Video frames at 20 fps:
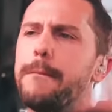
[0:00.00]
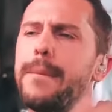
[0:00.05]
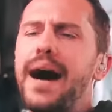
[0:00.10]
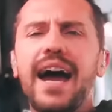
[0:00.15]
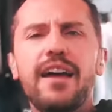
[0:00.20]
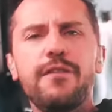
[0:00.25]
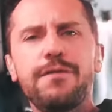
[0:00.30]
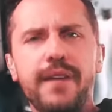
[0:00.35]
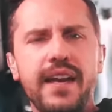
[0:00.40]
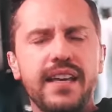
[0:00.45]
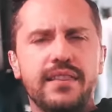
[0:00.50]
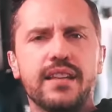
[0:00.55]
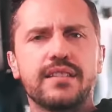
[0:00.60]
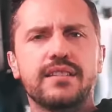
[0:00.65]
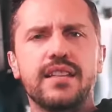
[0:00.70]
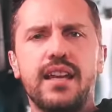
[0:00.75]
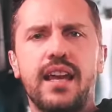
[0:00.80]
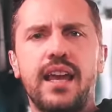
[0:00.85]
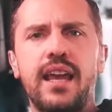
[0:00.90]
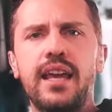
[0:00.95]
my faith
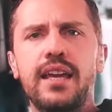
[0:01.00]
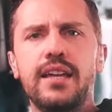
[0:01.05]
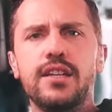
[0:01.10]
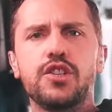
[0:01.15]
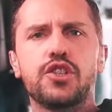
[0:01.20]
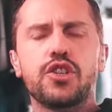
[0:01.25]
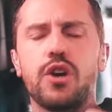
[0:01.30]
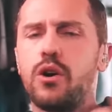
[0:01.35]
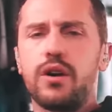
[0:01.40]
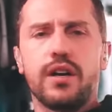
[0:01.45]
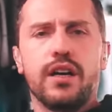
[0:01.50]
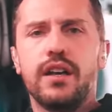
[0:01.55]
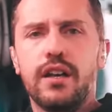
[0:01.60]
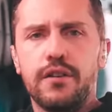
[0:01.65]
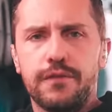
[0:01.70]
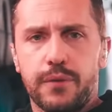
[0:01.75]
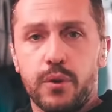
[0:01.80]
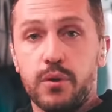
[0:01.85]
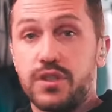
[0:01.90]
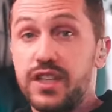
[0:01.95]
doesn't hinge on an
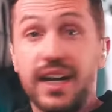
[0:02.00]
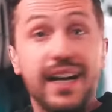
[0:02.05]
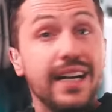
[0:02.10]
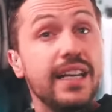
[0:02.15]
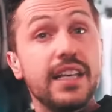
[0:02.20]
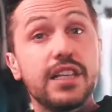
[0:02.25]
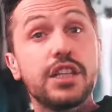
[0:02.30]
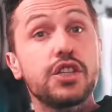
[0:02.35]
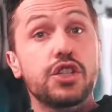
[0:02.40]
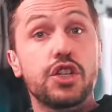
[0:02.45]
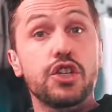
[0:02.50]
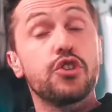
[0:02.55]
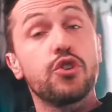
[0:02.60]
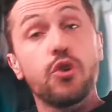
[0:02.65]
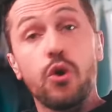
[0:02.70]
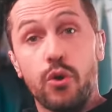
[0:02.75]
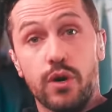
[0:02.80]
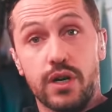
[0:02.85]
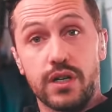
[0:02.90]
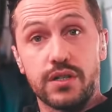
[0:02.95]
influencer, and neither should
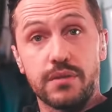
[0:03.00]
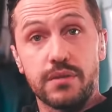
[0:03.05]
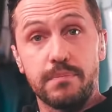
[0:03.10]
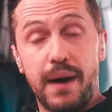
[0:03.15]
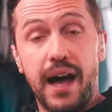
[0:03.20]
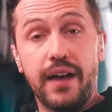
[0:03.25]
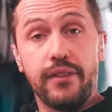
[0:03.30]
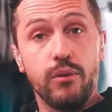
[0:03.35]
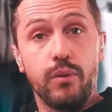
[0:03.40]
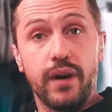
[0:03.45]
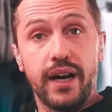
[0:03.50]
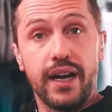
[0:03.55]
yours, by the